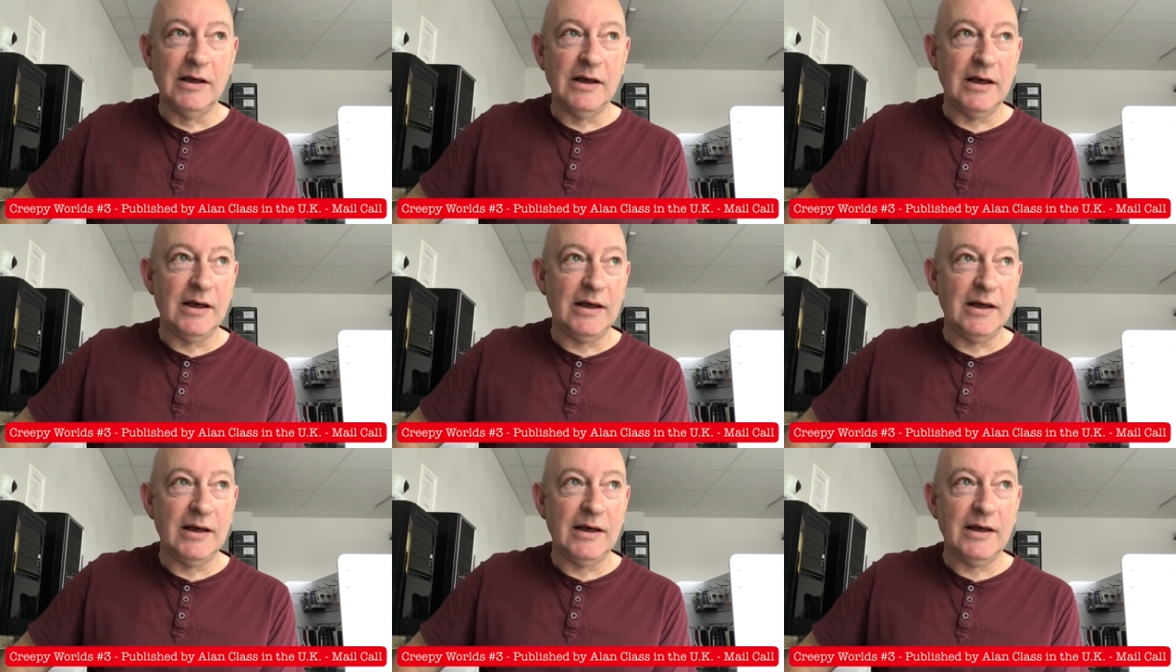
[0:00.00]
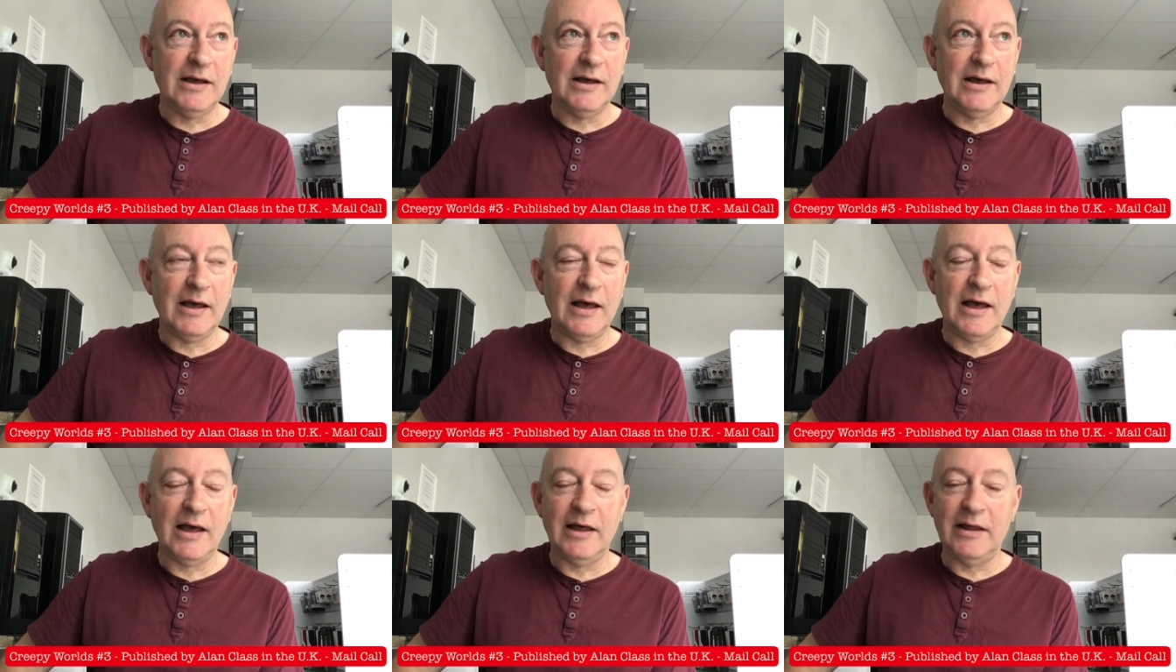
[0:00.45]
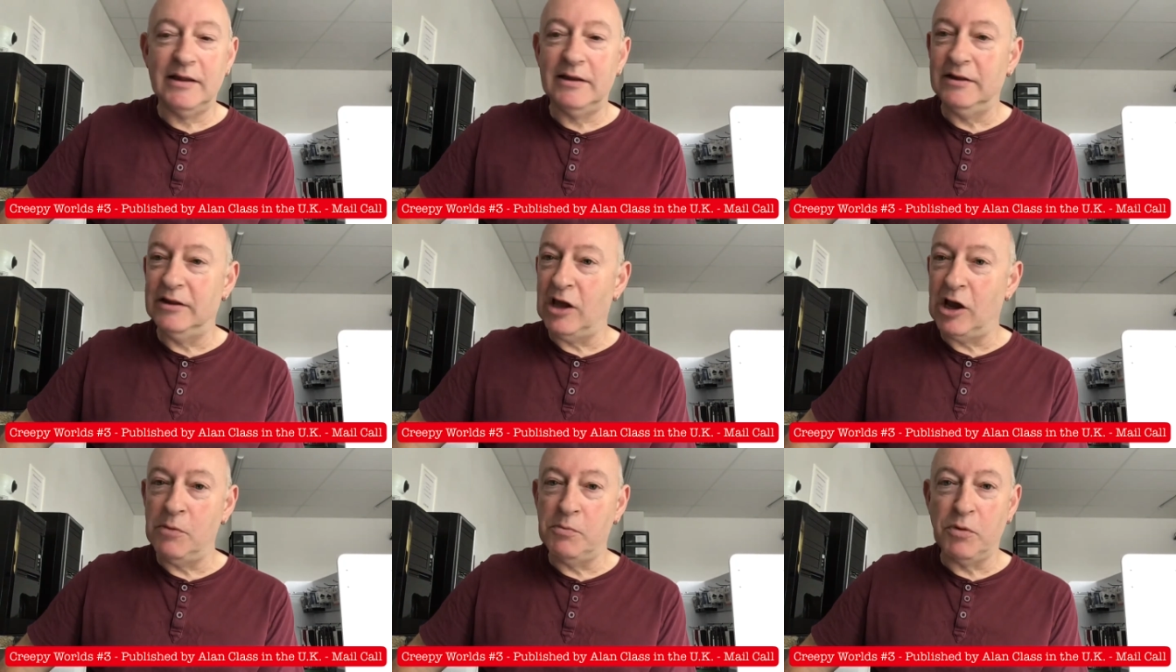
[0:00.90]
uh,
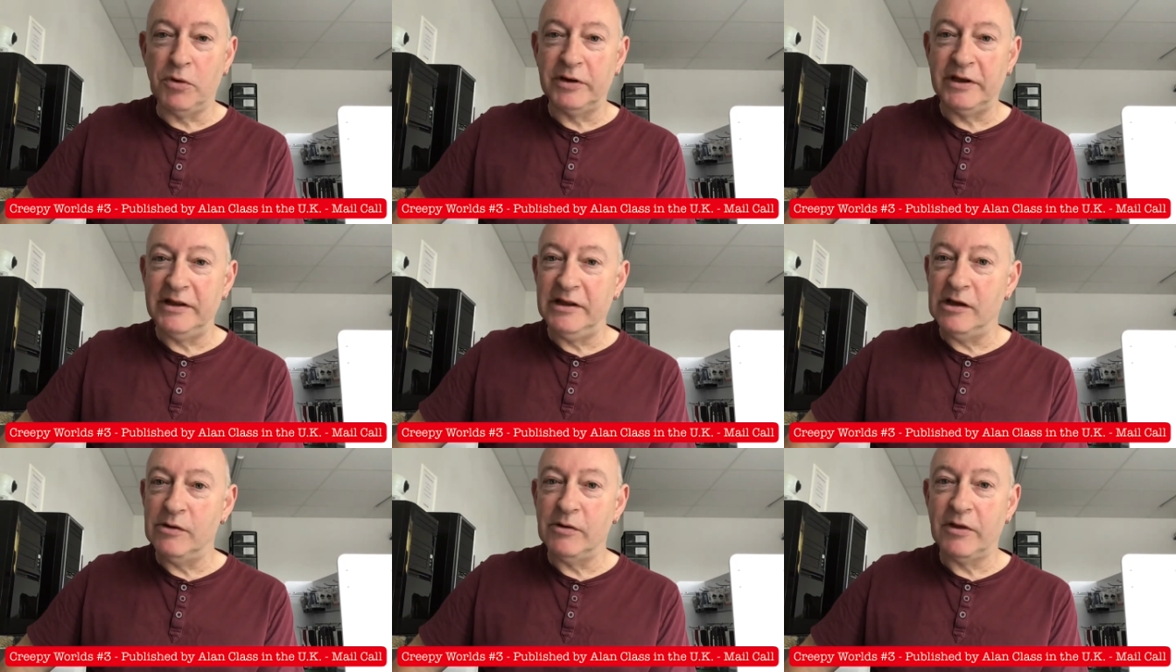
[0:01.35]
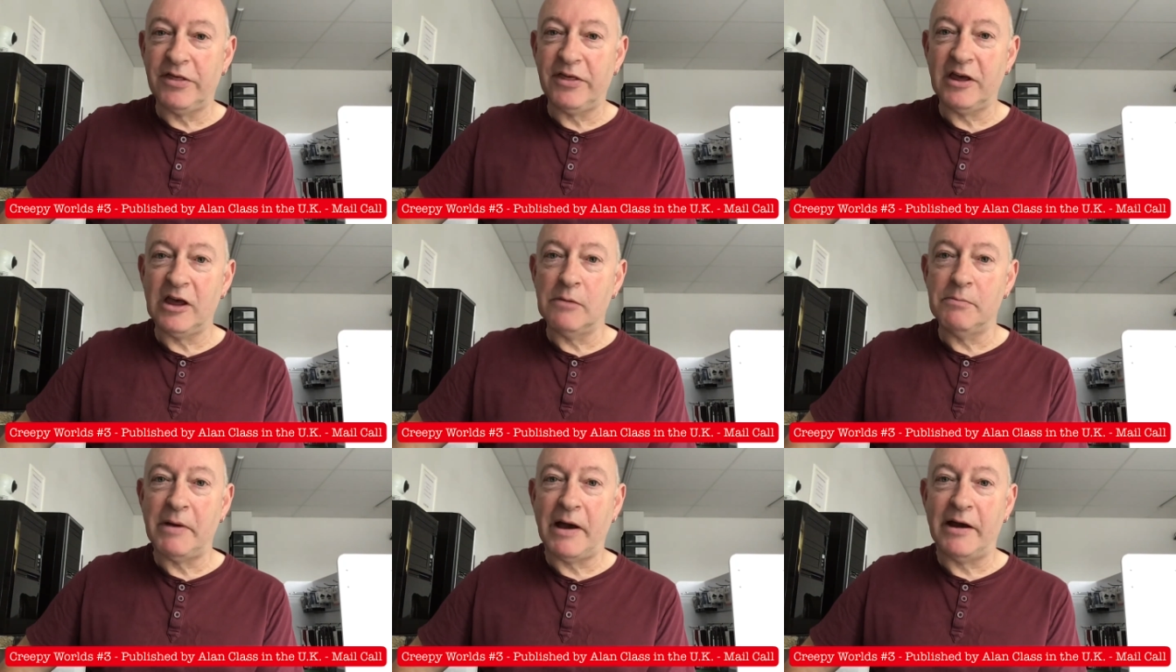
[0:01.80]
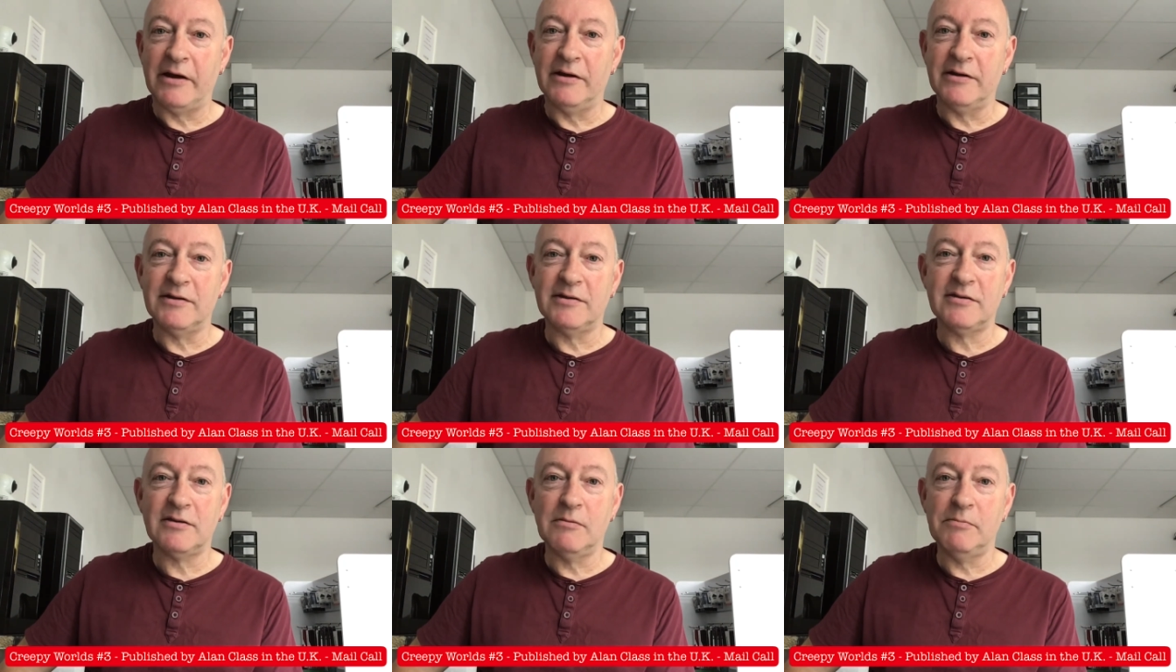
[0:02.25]
and nobody knew a thing about
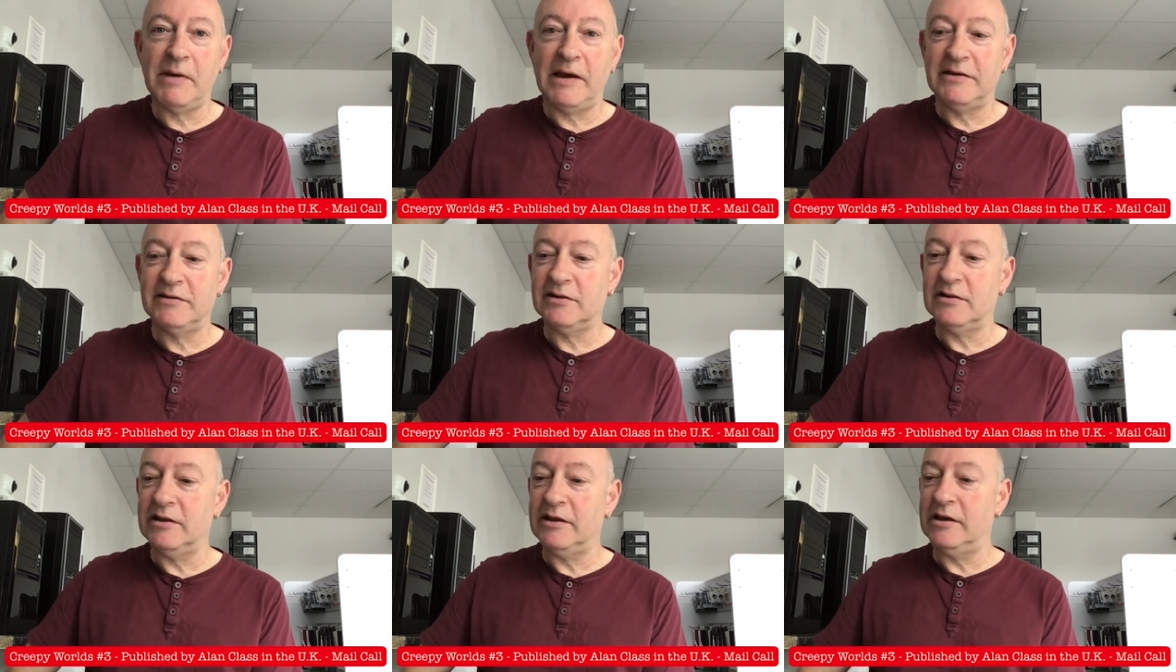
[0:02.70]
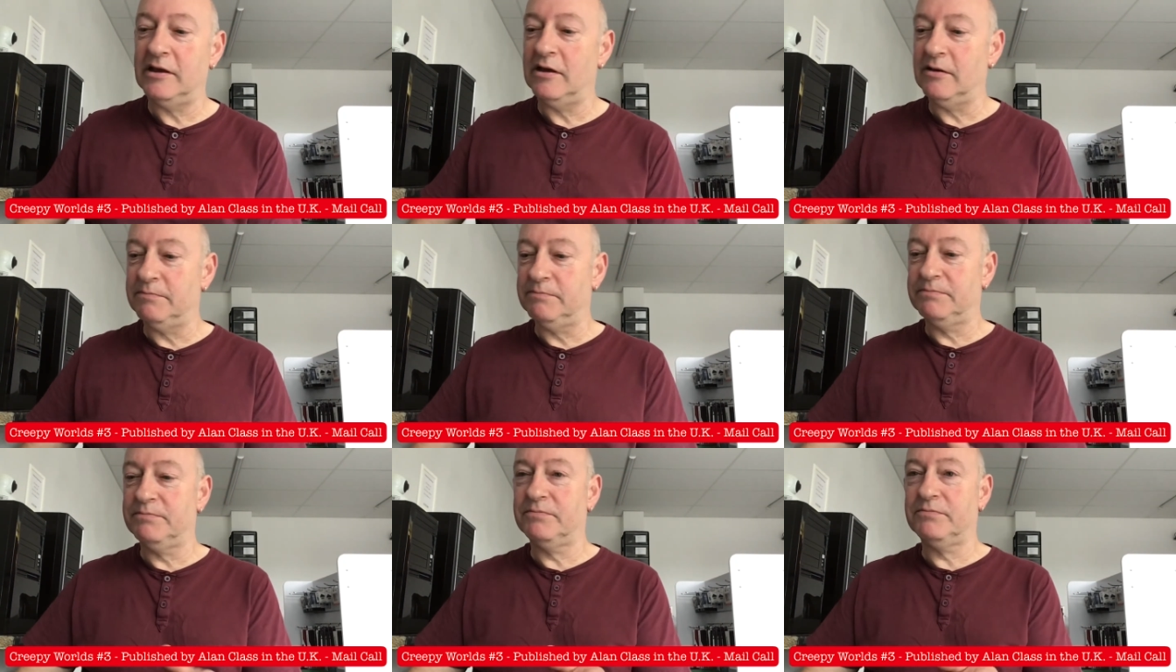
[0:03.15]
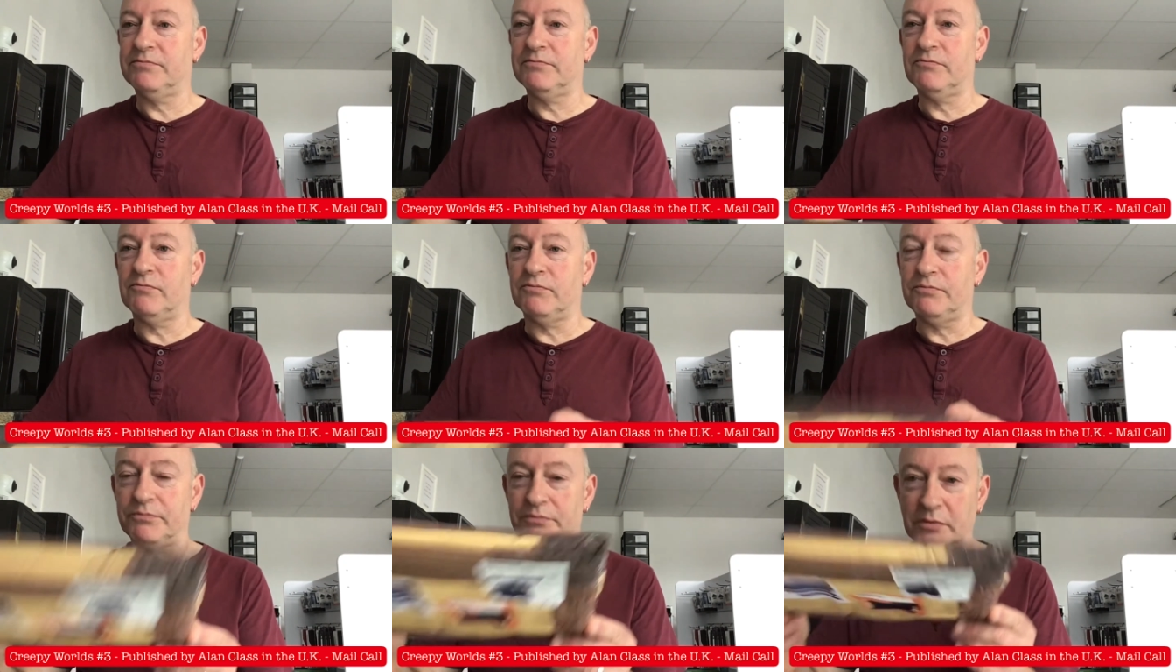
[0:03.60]
it so basically uh,
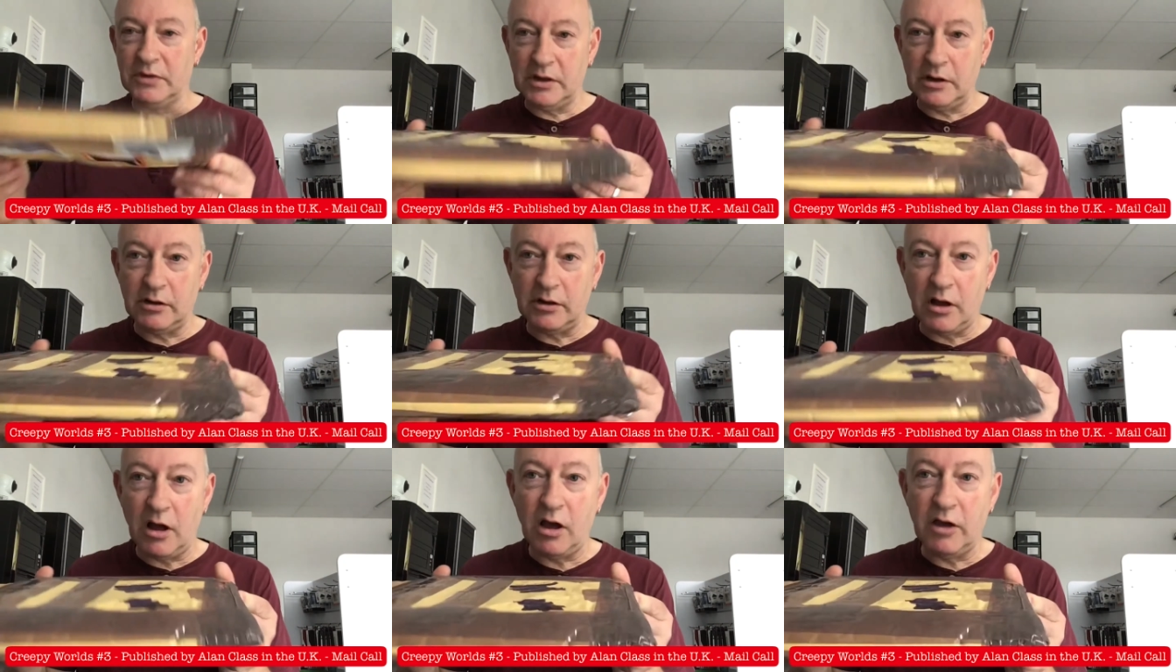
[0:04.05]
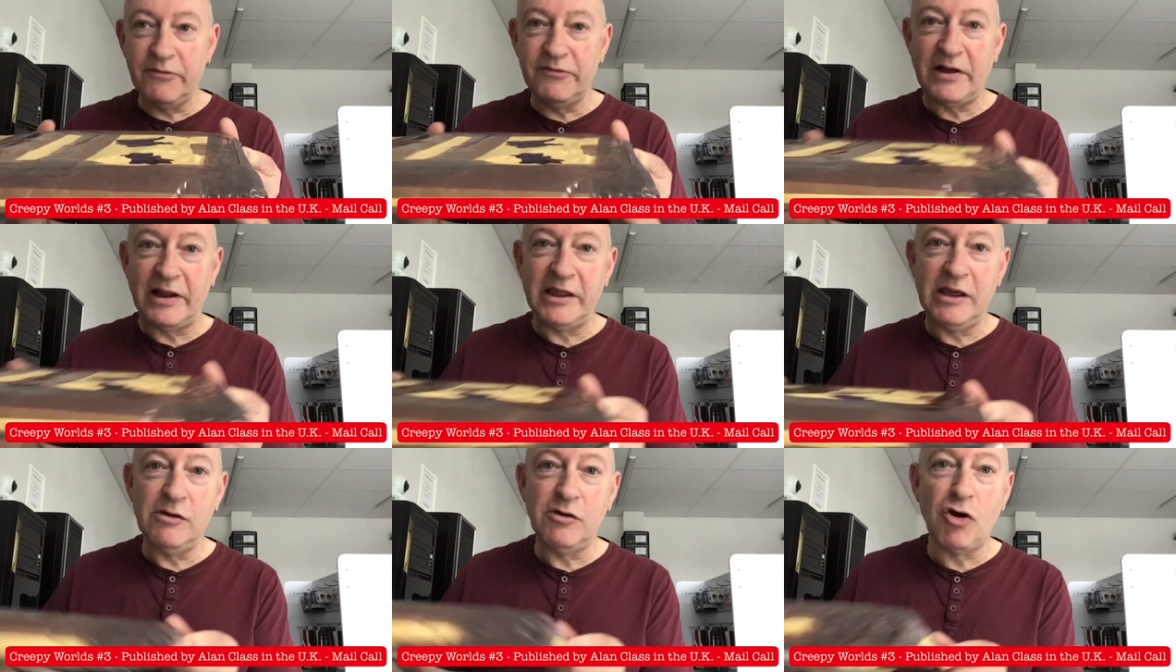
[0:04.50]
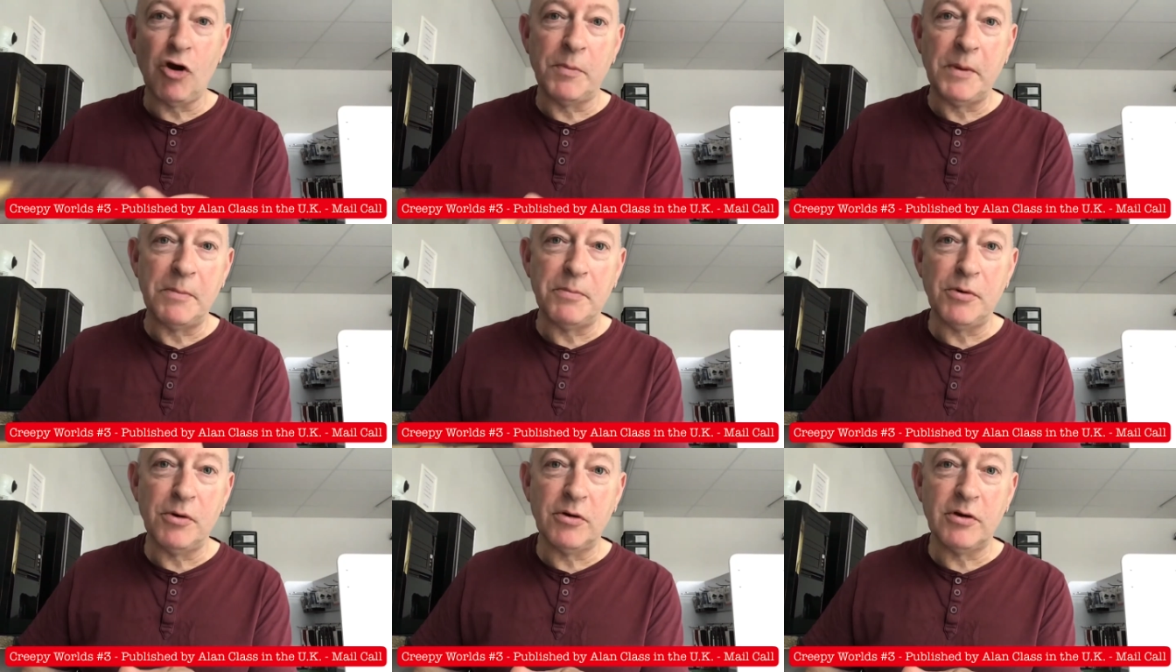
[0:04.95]
you know high value
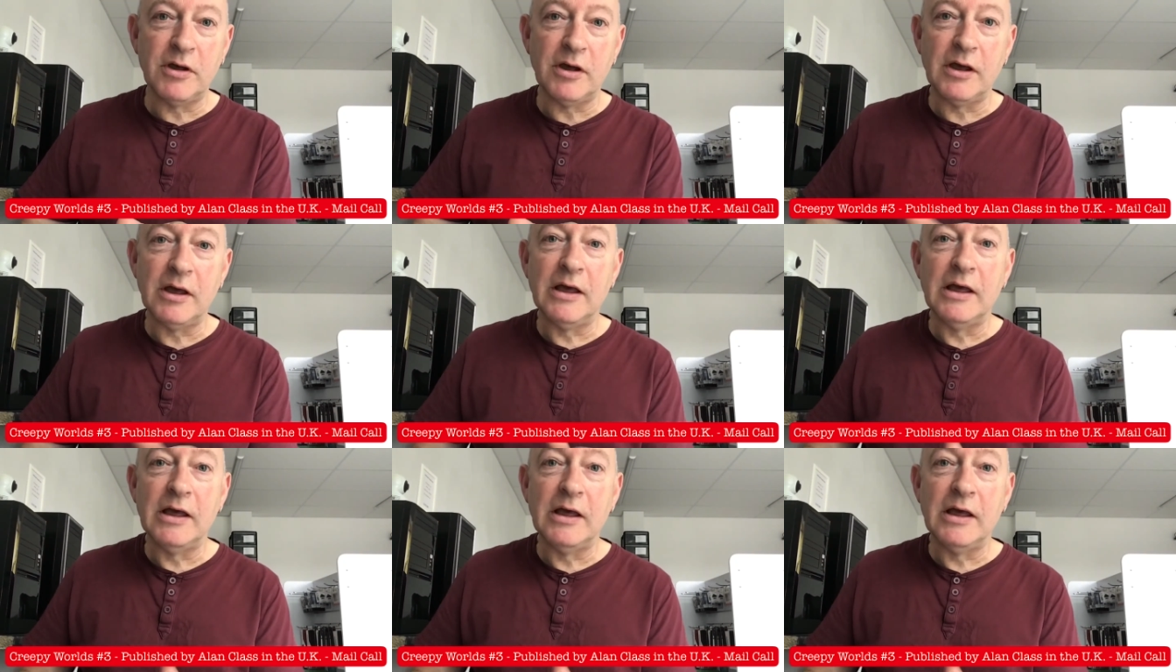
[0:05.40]
comic book